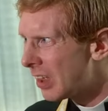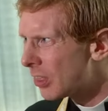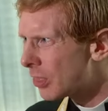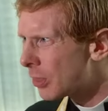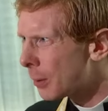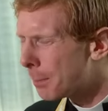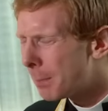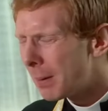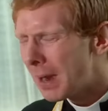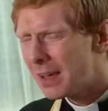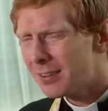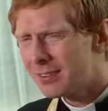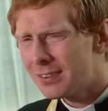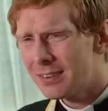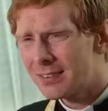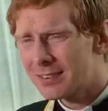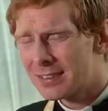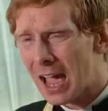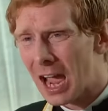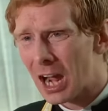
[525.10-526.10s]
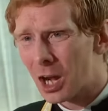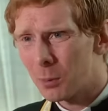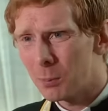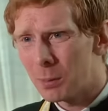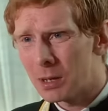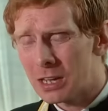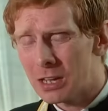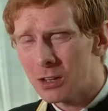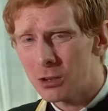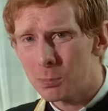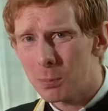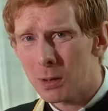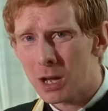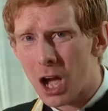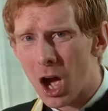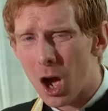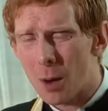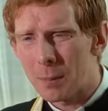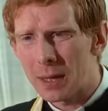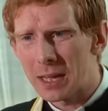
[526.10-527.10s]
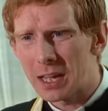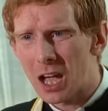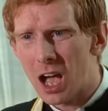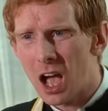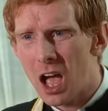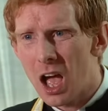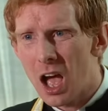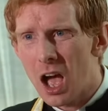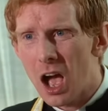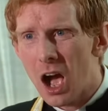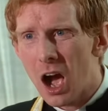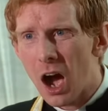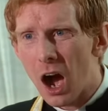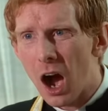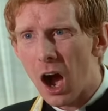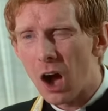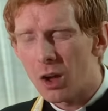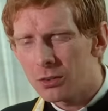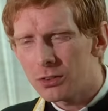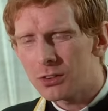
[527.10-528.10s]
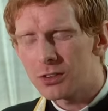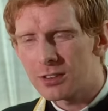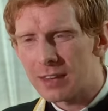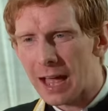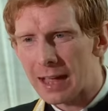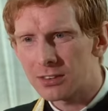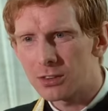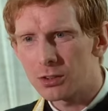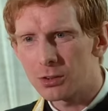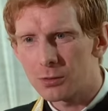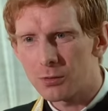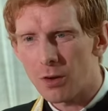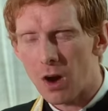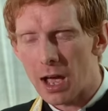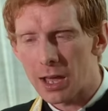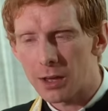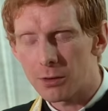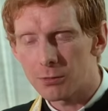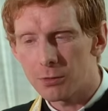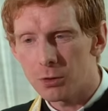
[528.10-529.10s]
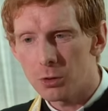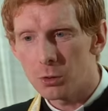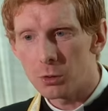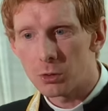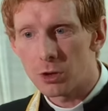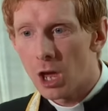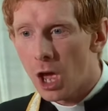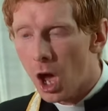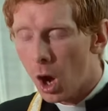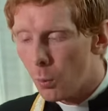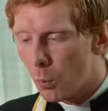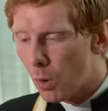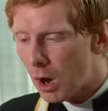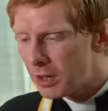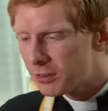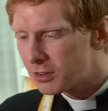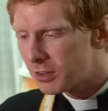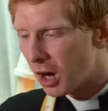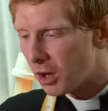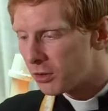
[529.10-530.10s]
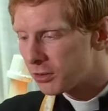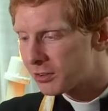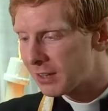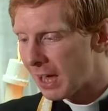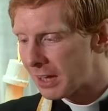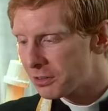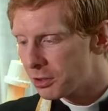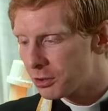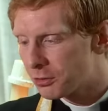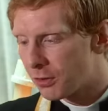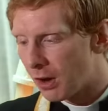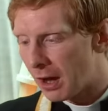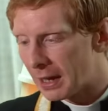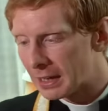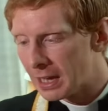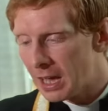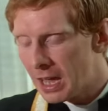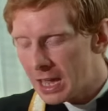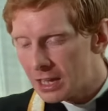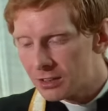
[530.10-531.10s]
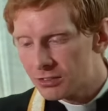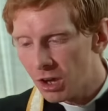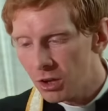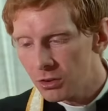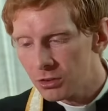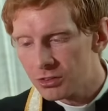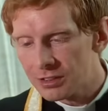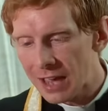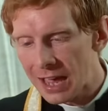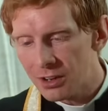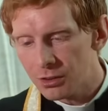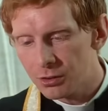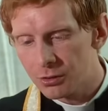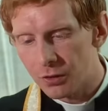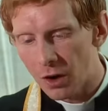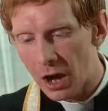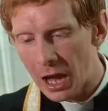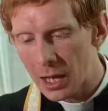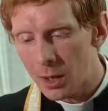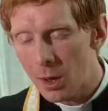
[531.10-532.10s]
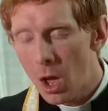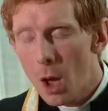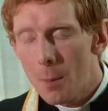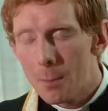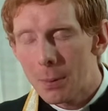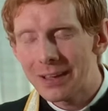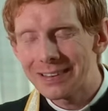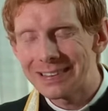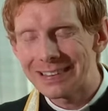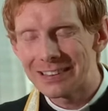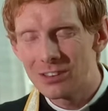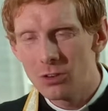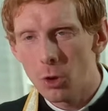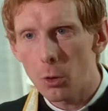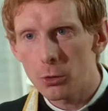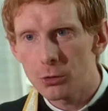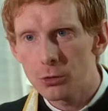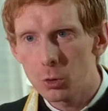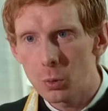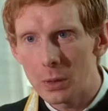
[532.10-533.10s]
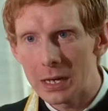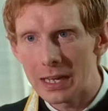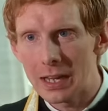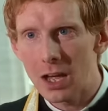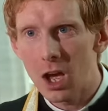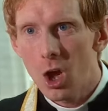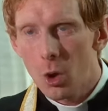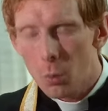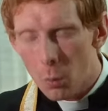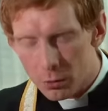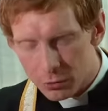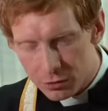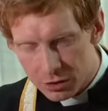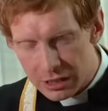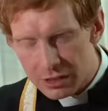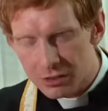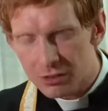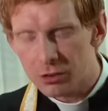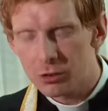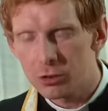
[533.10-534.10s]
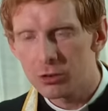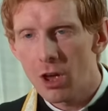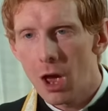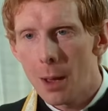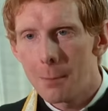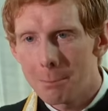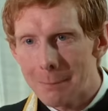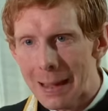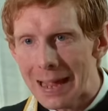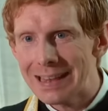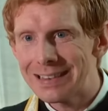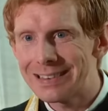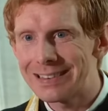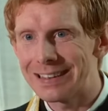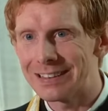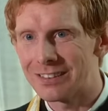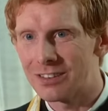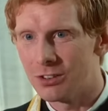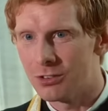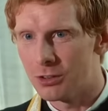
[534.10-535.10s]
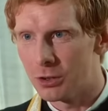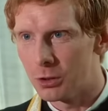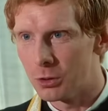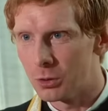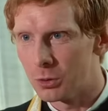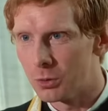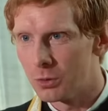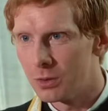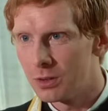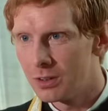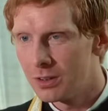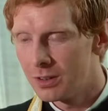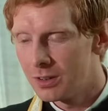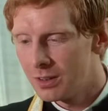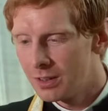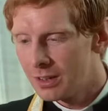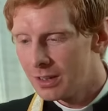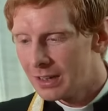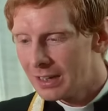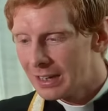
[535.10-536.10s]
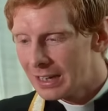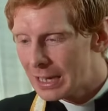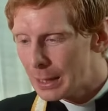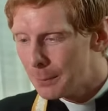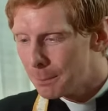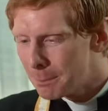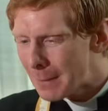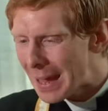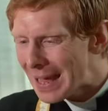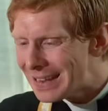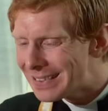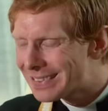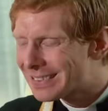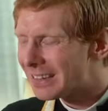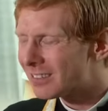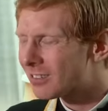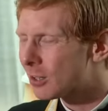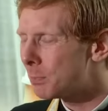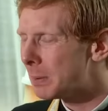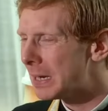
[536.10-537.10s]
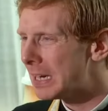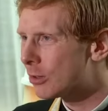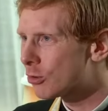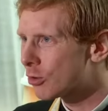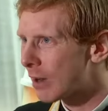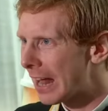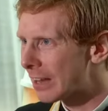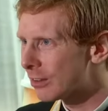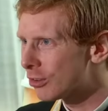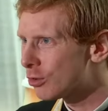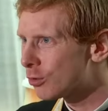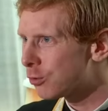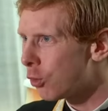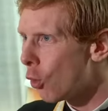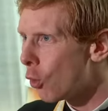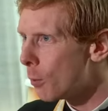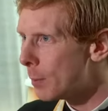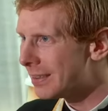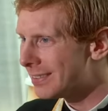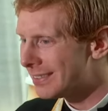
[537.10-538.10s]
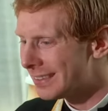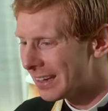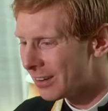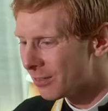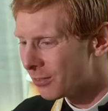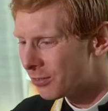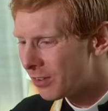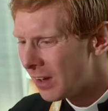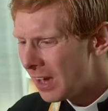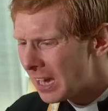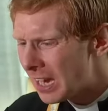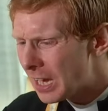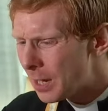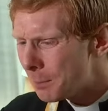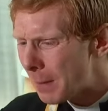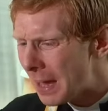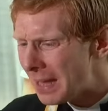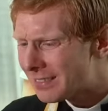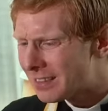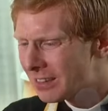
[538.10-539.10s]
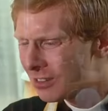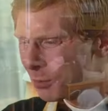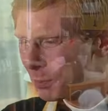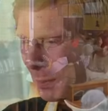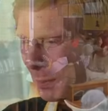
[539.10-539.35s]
the Blessed Sacrament is becoming unsatisfying food. And why is it unsatisfying? It's unsatisfying because it's not doing what Jesus meant it to do. He meant it to be transformative. He meant it to